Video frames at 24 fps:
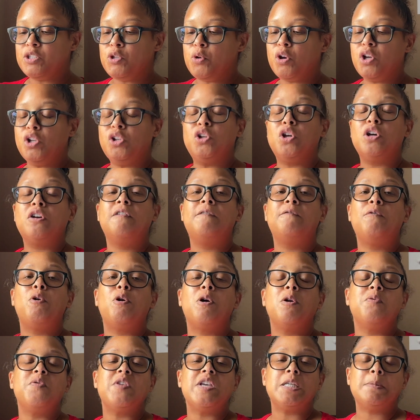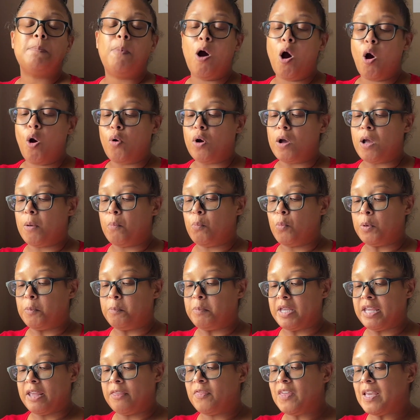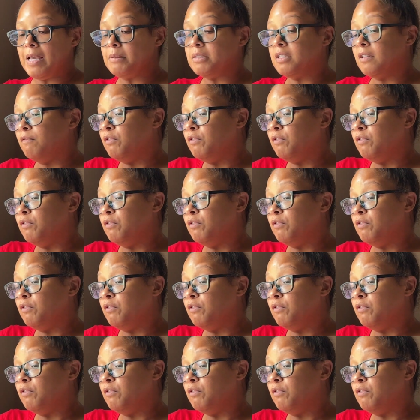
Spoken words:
you can look for in this poem would be themes